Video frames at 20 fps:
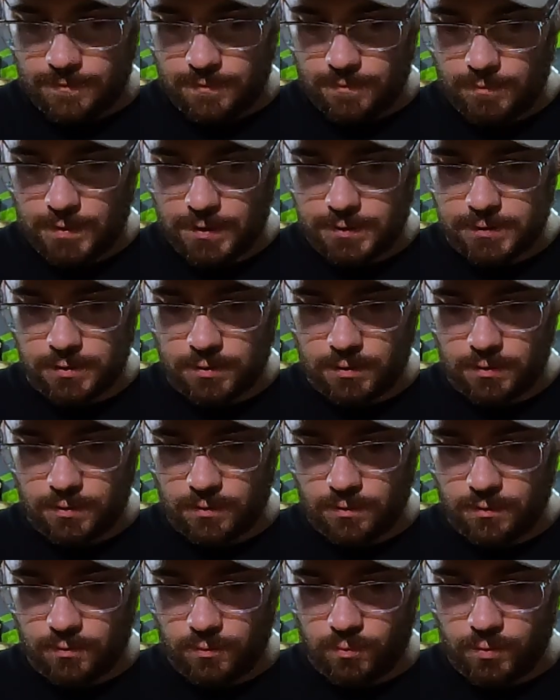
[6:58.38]
make
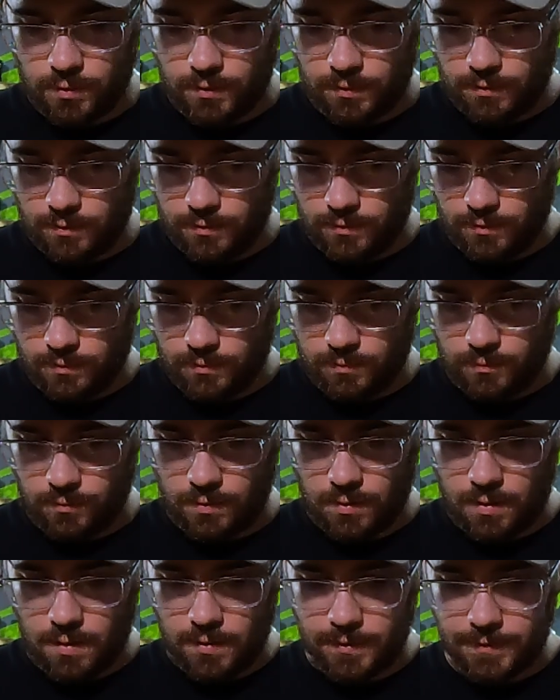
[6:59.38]
sure we're
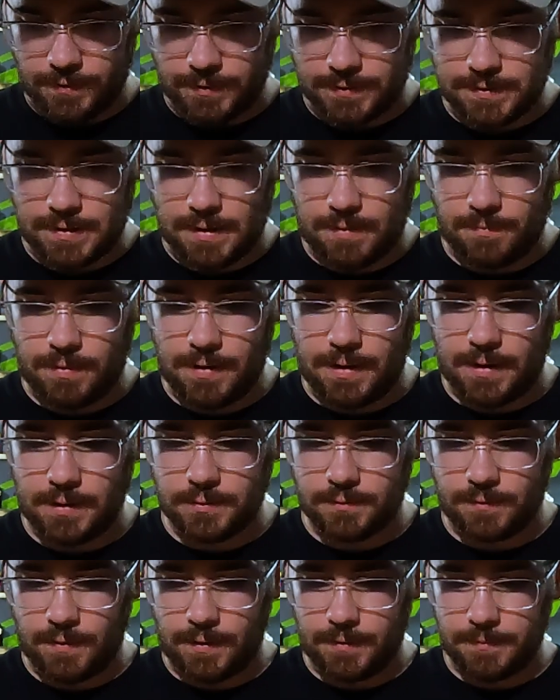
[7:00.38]
all on the same
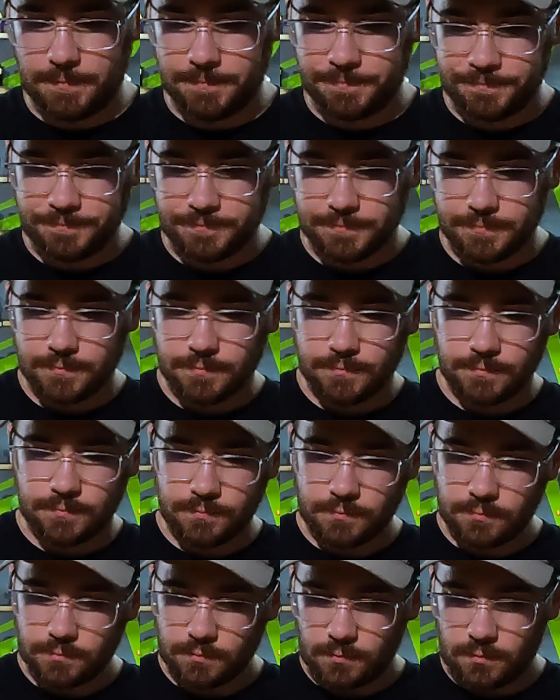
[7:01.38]
page, right?
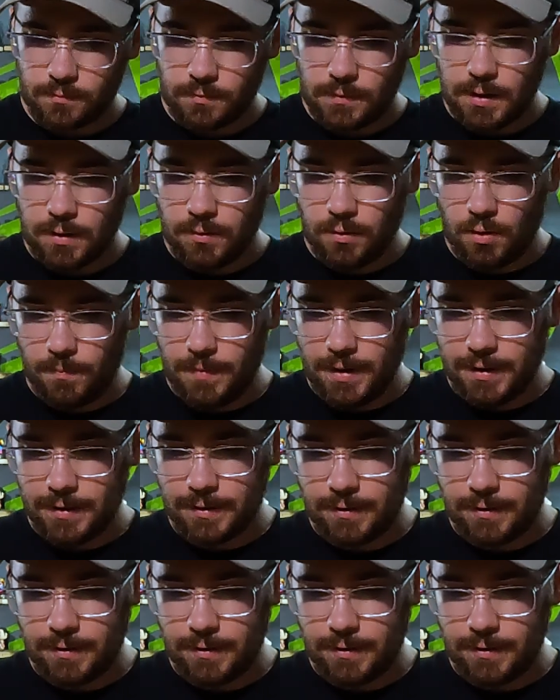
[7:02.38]
No Mega